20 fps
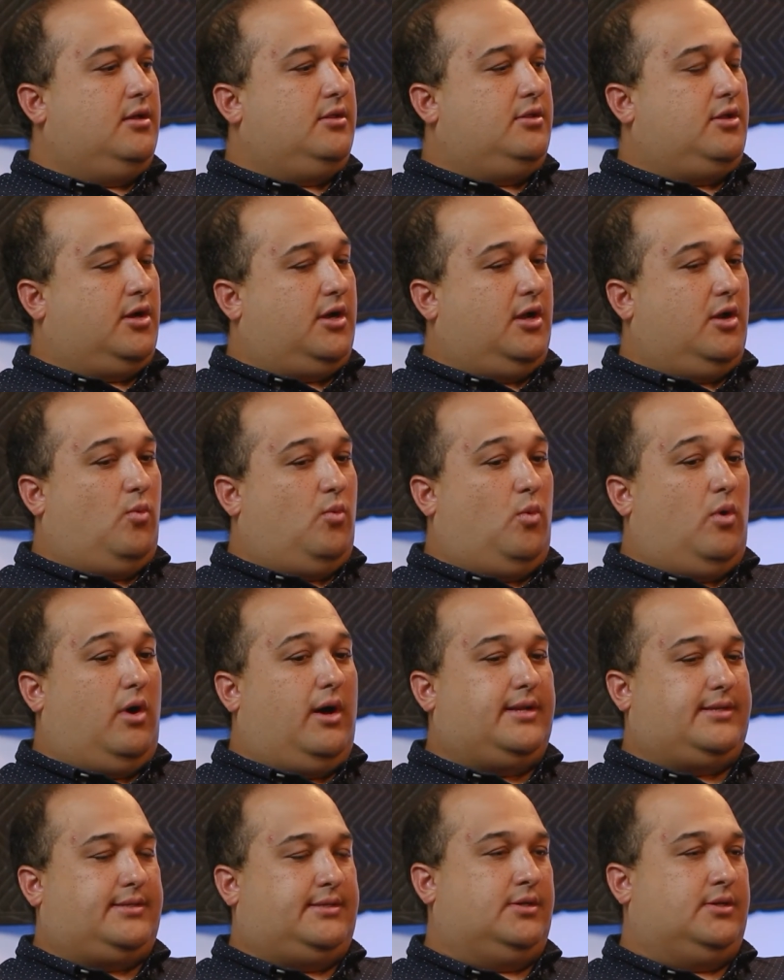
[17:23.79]
they're going to
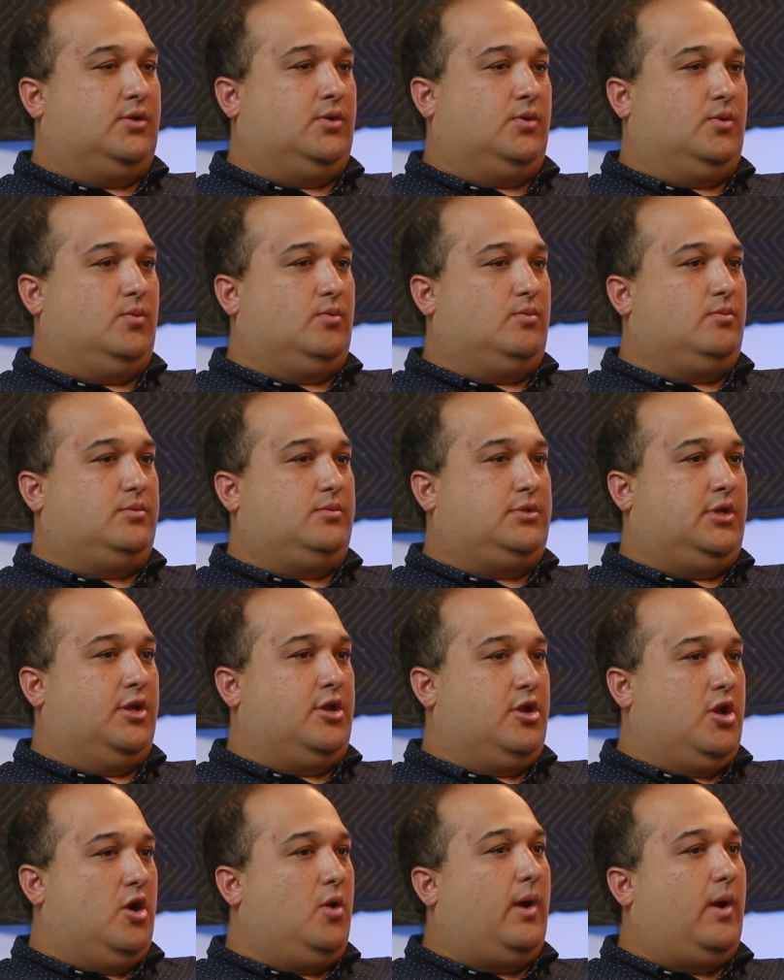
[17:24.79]
want to to
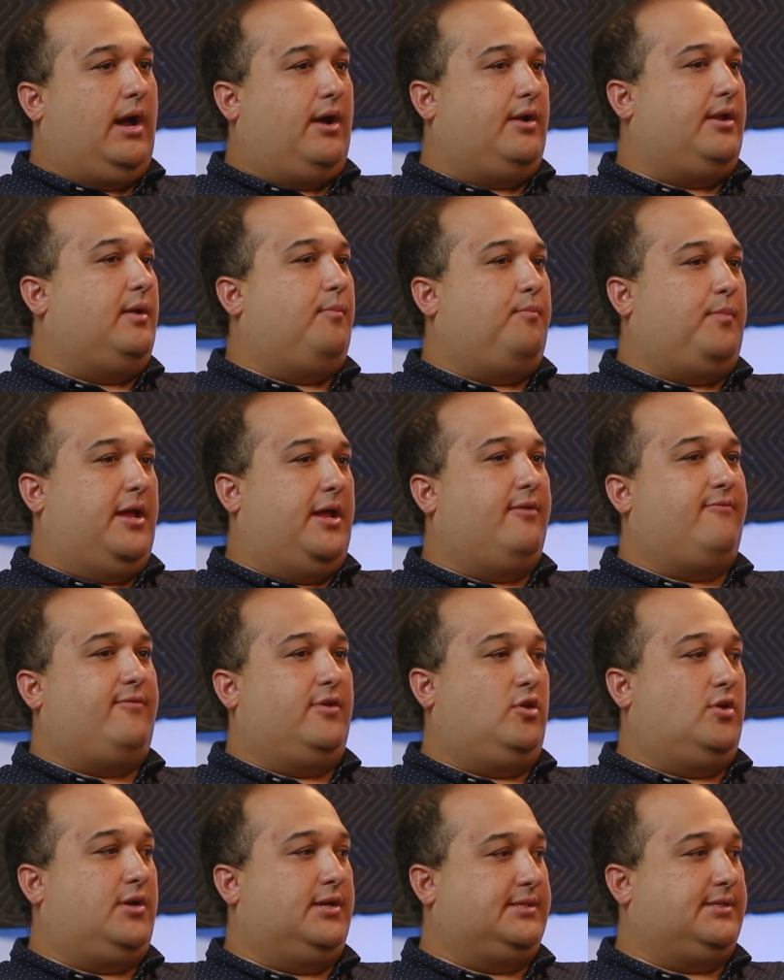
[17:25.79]
know how to
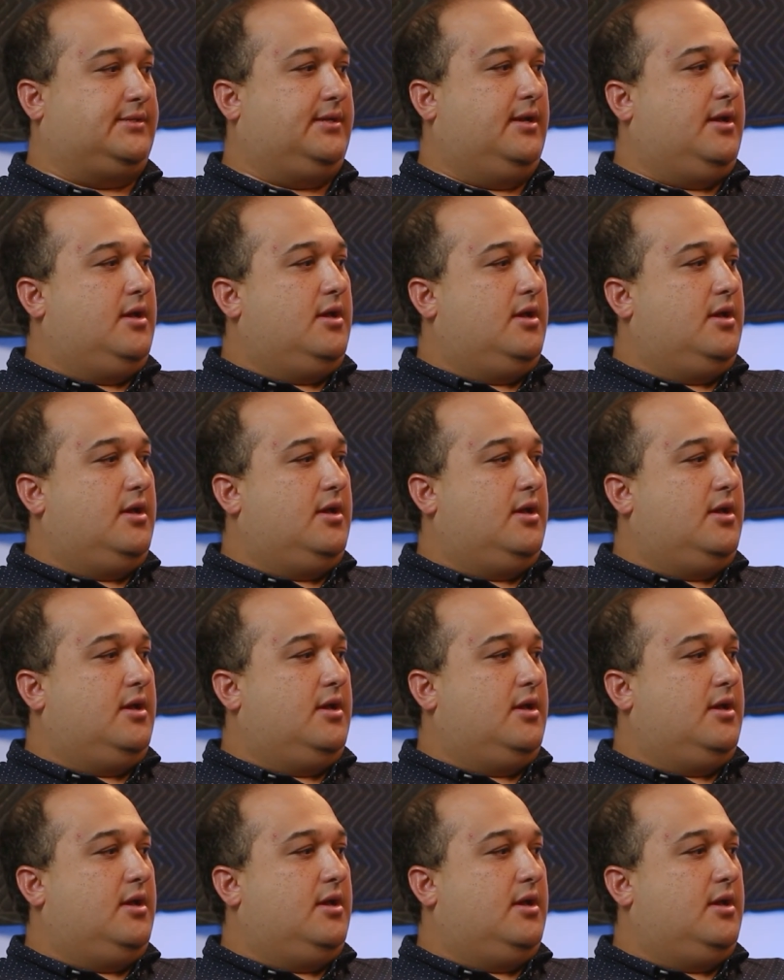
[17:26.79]
benefit you because